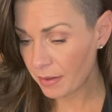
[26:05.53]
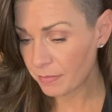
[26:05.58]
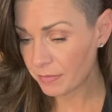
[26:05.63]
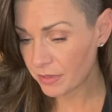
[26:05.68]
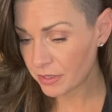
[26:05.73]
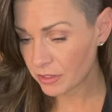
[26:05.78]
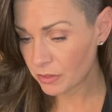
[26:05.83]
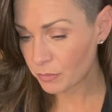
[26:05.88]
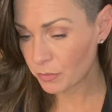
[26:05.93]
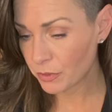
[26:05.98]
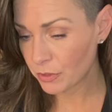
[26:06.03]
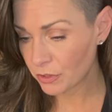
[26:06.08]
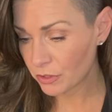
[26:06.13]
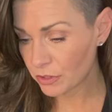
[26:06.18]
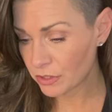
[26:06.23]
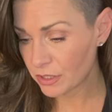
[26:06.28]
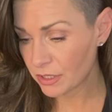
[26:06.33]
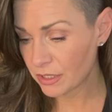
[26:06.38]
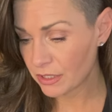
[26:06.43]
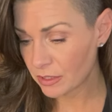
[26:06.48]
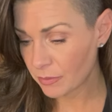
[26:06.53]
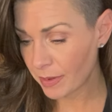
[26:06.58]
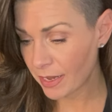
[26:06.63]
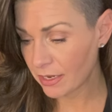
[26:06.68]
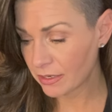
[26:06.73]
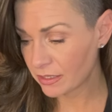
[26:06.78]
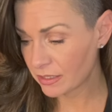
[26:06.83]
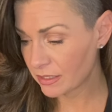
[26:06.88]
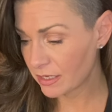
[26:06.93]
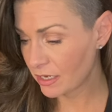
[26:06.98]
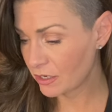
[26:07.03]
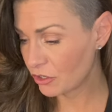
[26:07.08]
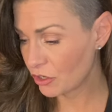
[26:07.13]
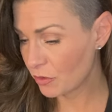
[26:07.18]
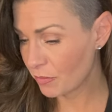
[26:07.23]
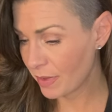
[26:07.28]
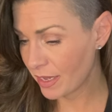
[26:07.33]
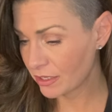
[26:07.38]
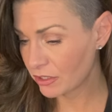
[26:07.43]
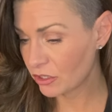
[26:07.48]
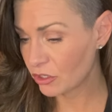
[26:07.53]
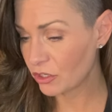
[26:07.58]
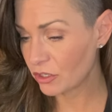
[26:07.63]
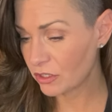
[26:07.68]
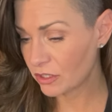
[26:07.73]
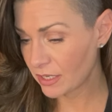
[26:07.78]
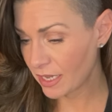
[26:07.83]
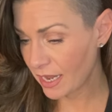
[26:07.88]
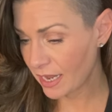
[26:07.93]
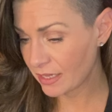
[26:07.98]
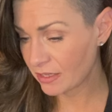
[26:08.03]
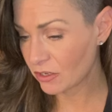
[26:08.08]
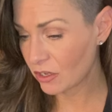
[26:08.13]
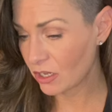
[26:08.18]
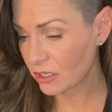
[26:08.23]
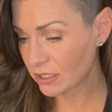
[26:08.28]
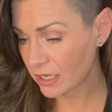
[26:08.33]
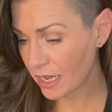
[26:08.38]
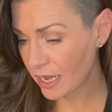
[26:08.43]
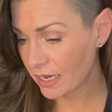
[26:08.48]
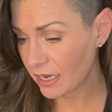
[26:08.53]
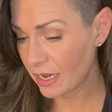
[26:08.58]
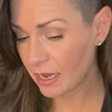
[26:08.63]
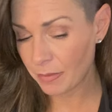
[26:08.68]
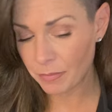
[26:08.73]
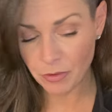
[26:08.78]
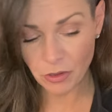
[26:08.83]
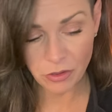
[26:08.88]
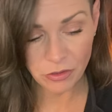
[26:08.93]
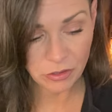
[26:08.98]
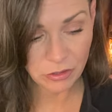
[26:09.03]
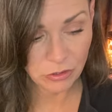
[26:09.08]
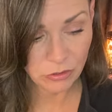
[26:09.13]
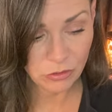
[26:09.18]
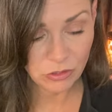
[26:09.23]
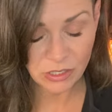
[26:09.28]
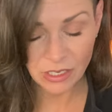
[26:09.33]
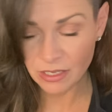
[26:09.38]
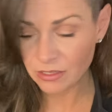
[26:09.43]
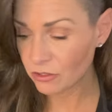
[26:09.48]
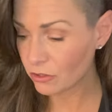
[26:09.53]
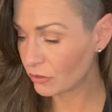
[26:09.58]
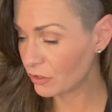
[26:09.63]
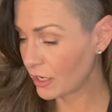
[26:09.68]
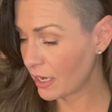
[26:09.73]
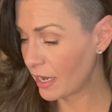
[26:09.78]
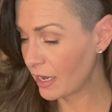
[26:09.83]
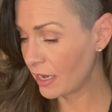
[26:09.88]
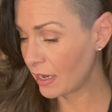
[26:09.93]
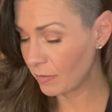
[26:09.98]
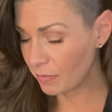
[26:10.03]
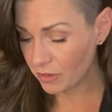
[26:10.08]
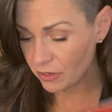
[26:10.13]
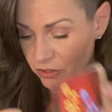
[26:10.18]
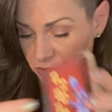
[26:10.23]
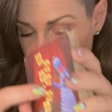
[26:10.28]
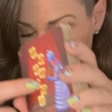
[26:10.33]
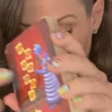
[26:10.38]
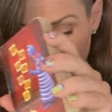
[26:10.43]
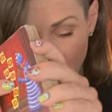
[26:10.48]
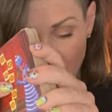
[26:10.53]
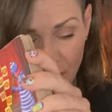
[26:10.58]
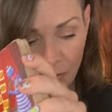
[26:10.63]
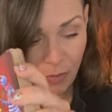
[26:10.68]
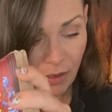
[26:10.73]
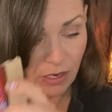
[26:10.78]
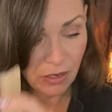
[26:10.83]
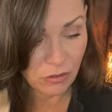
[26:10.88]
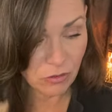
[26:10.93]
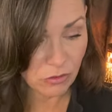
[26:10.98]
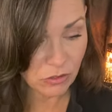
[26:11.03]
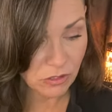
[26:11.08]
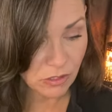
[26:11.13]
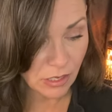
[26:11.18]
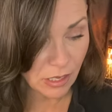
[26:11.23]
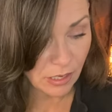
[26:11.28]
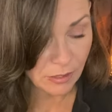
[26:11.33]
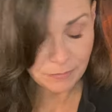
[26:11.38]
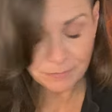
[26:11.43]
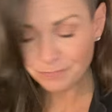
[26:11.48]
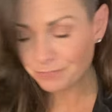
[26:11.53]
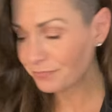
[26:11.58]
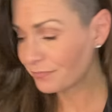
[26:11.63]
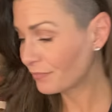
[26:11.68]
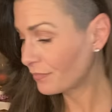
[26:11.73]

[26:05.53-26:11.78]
This person is about to send you a message and say it's all tied up. All the loose ends are tied up. There's that Eight of Pentacles again.